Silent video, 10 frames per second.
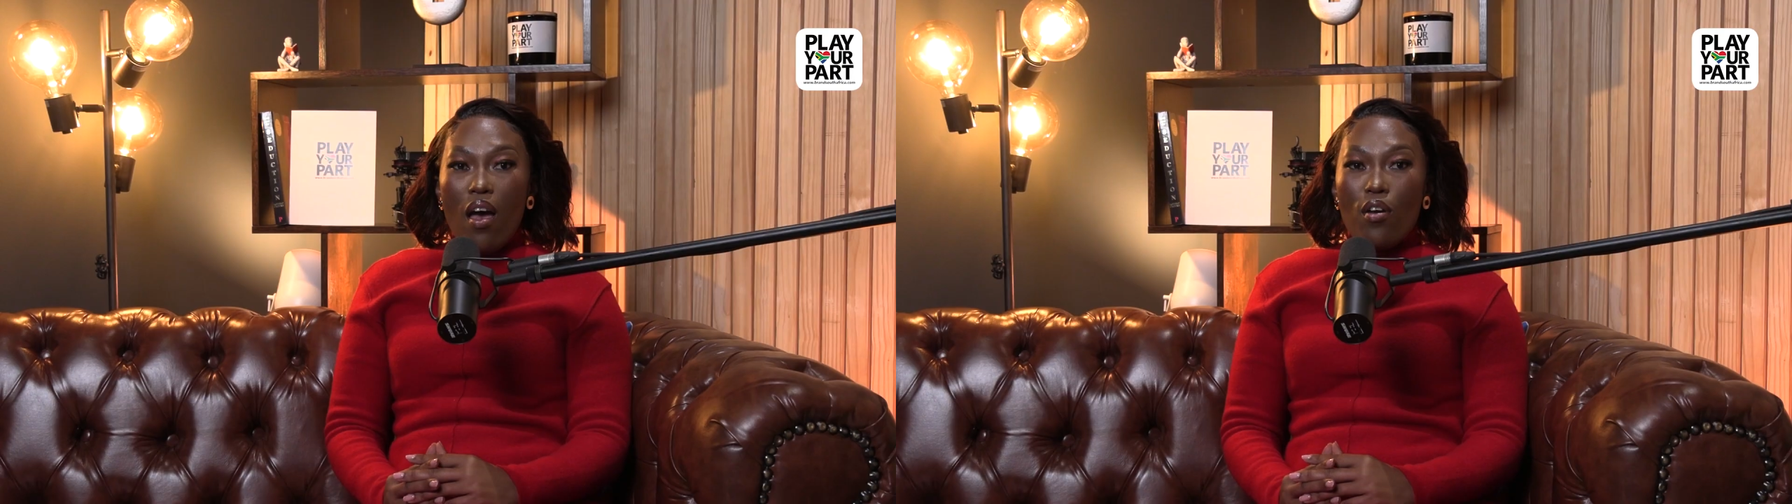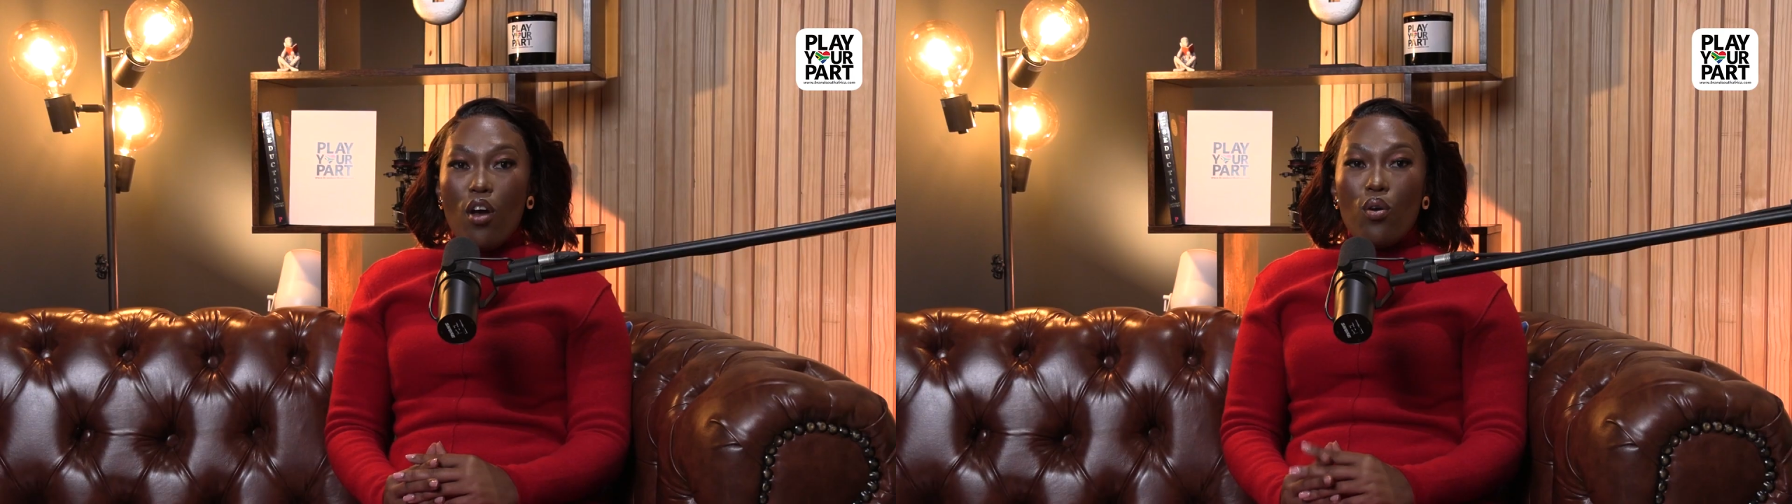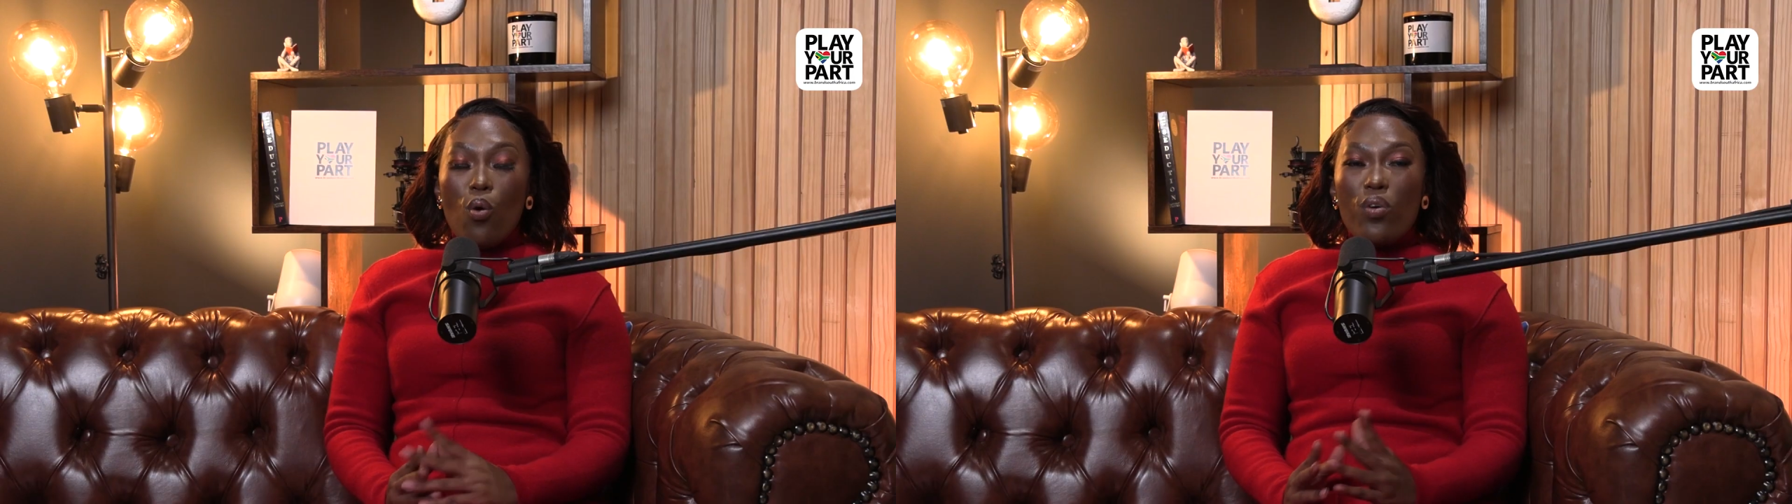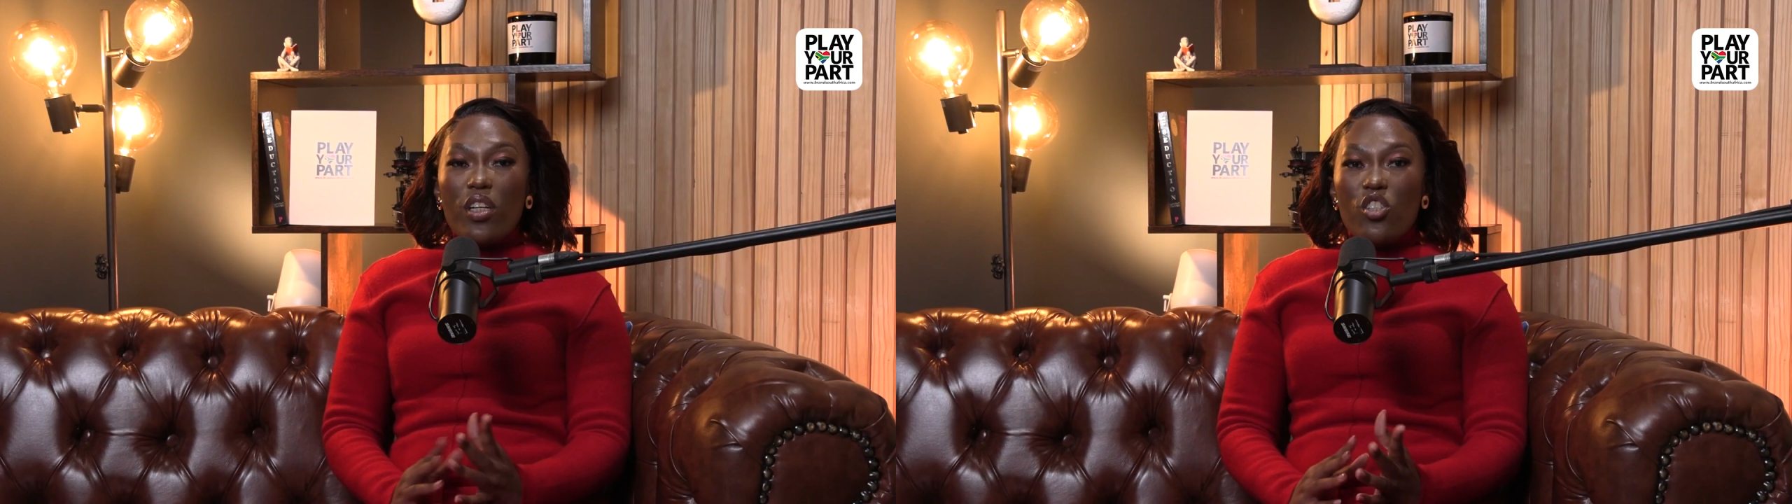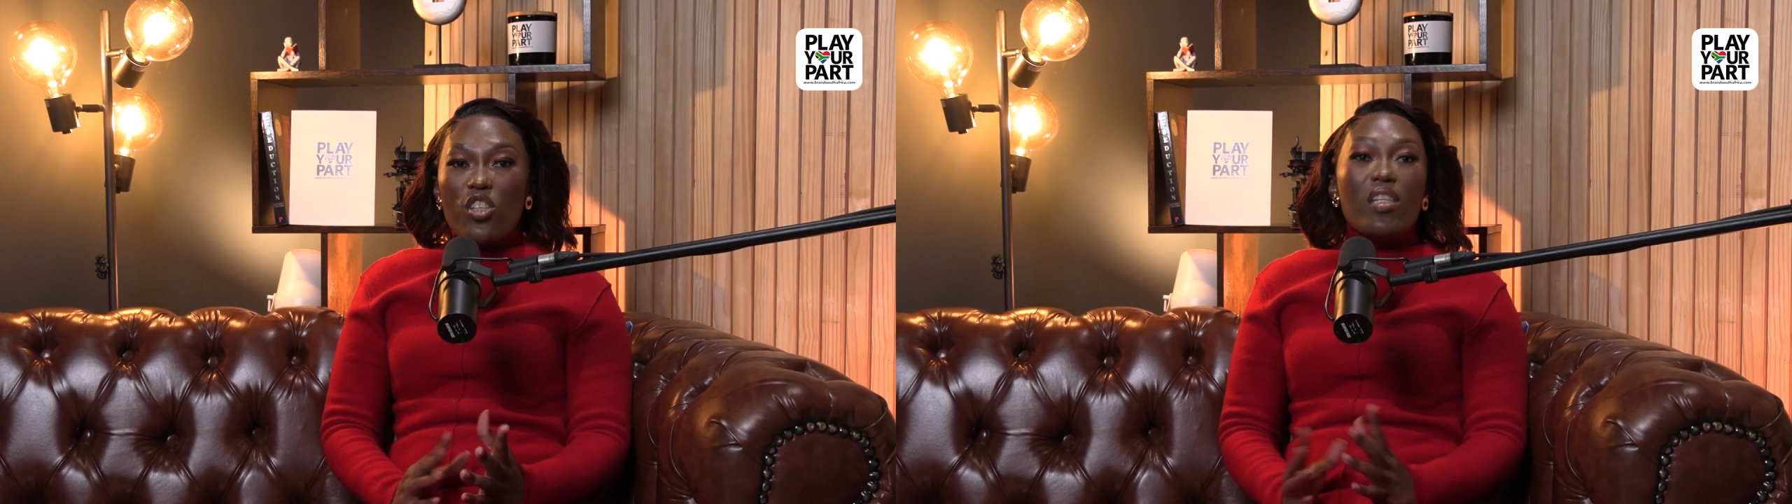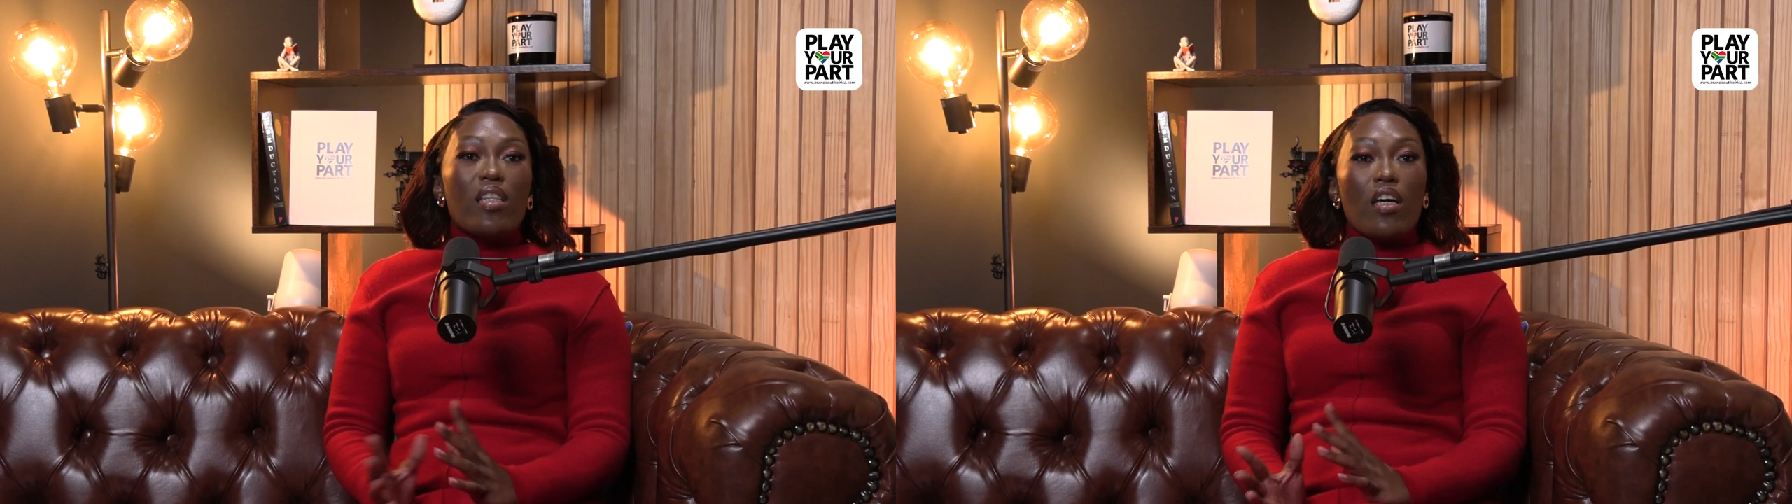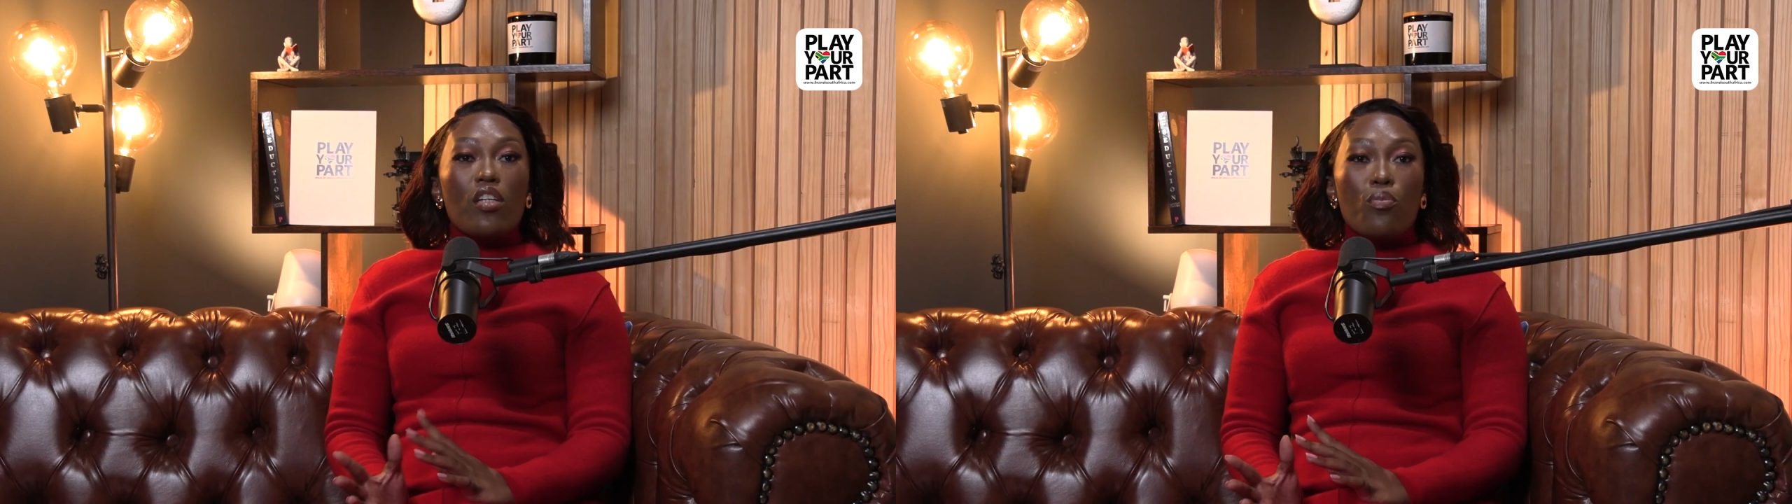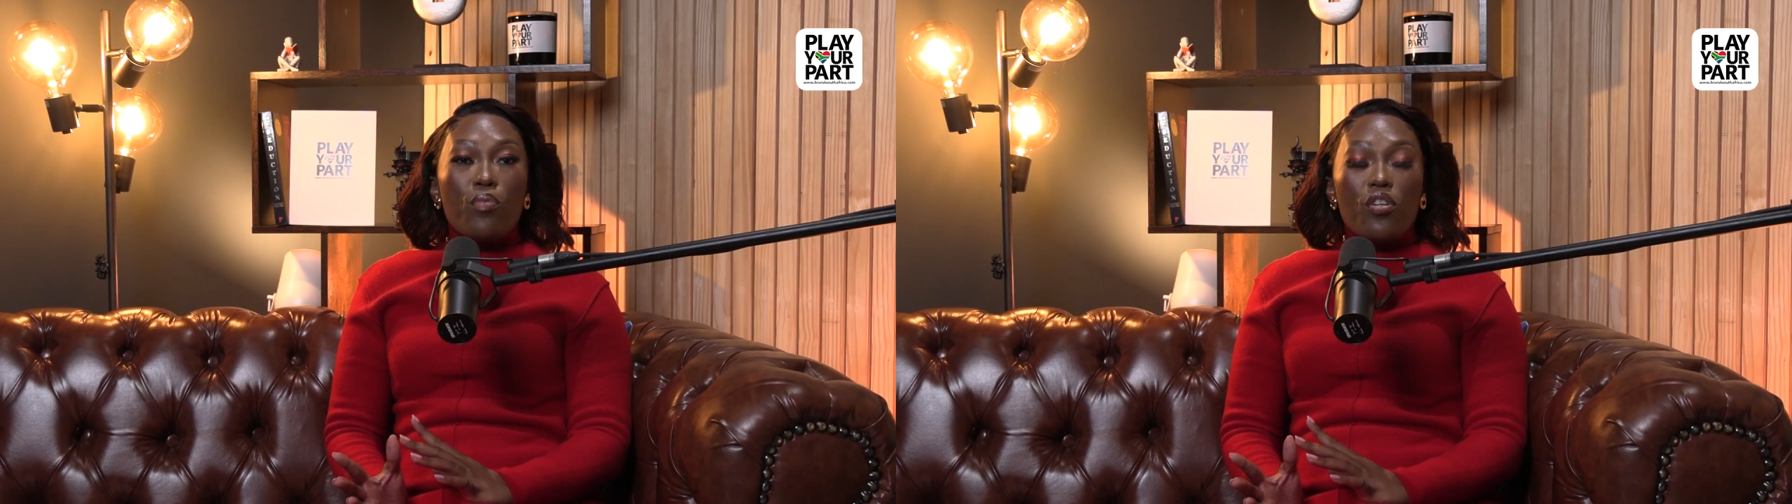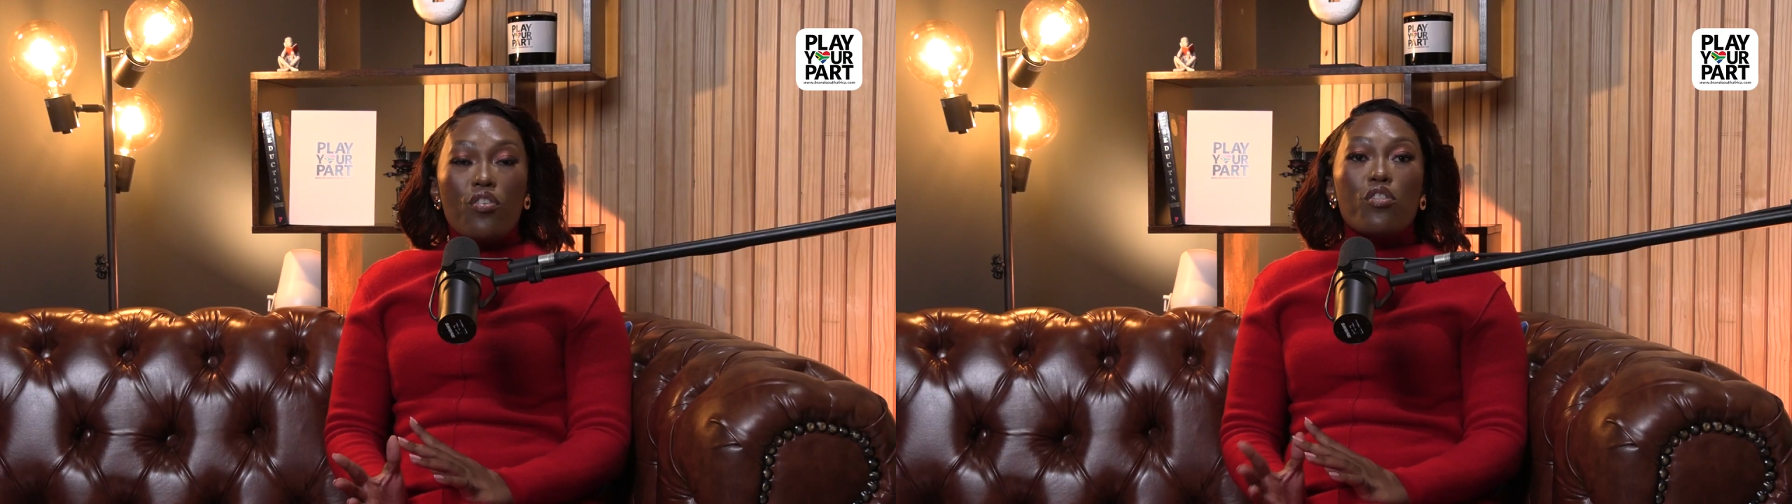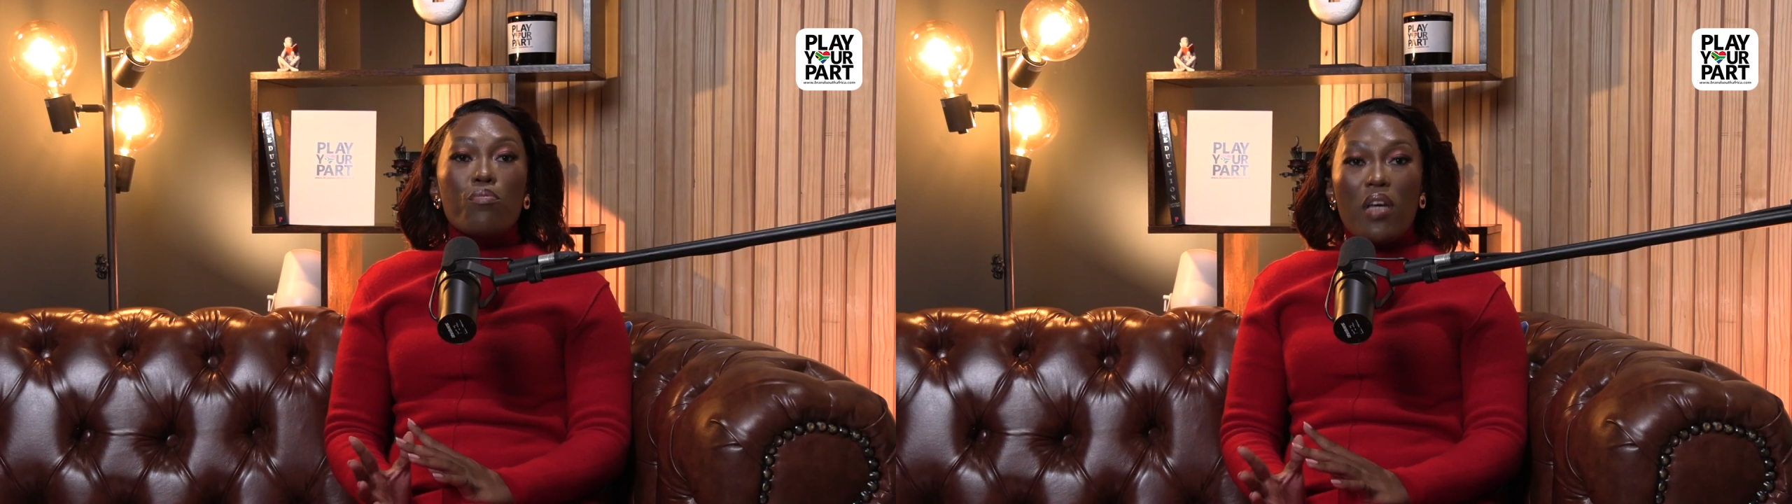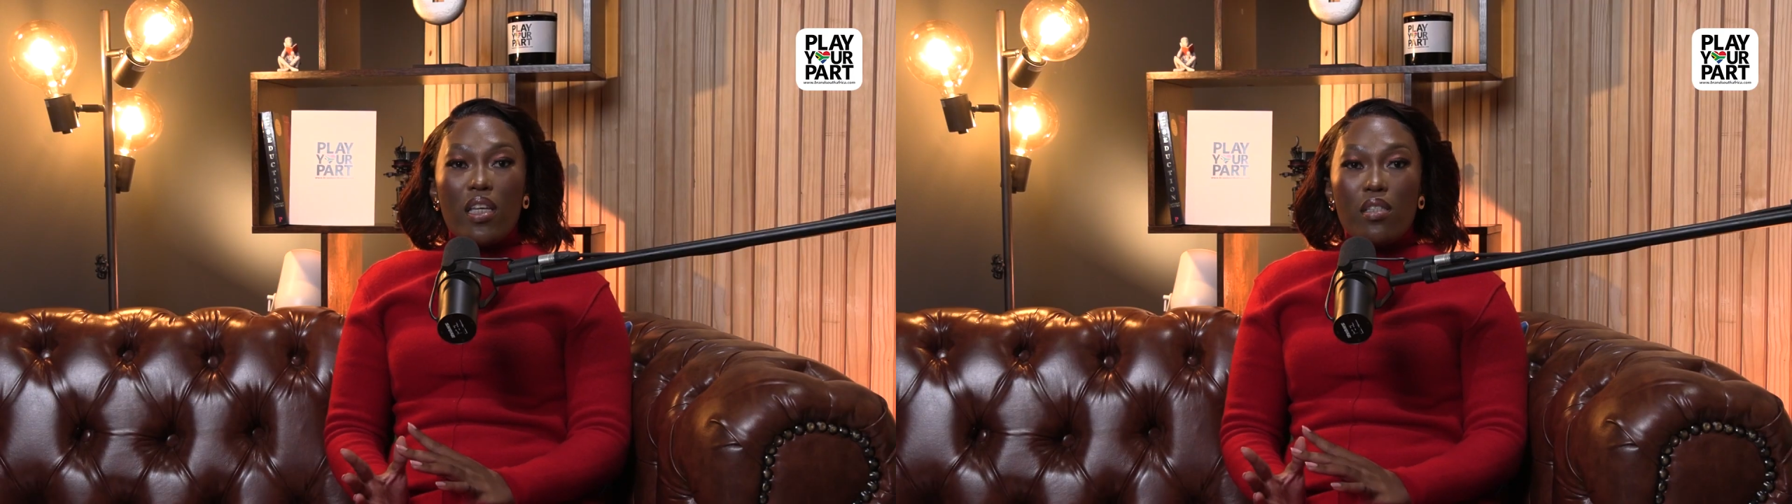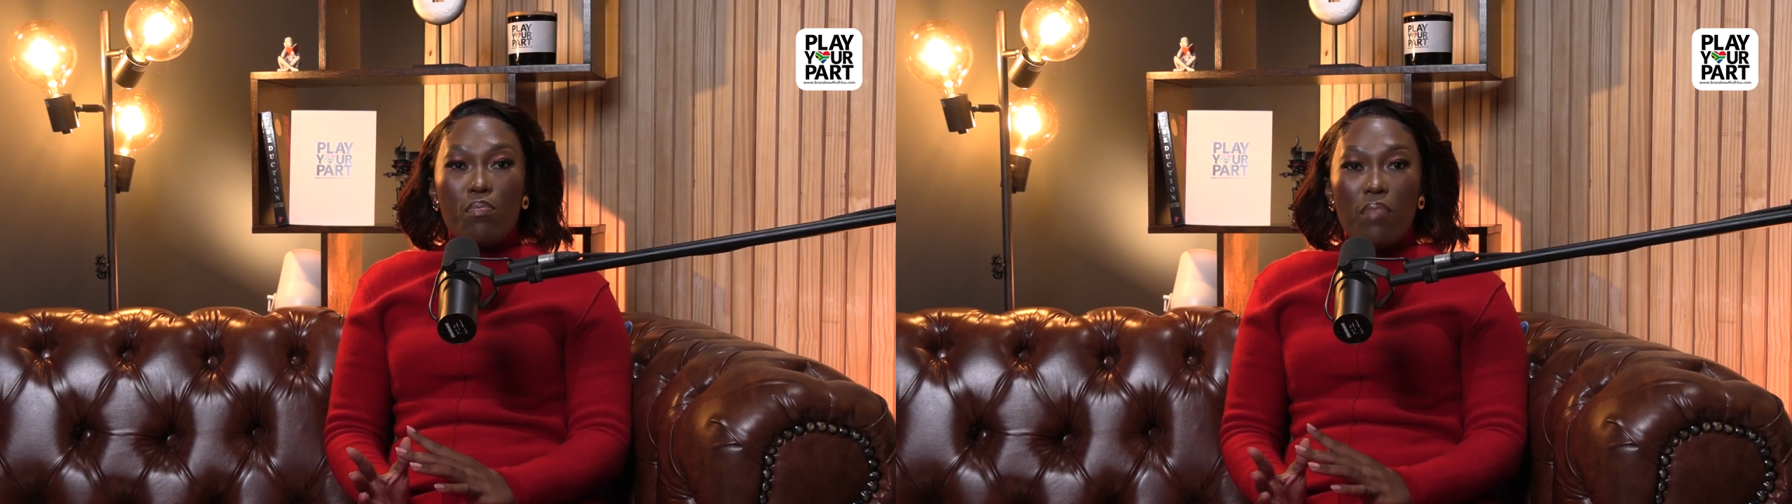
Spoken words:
not only just in the entrepreneurial space,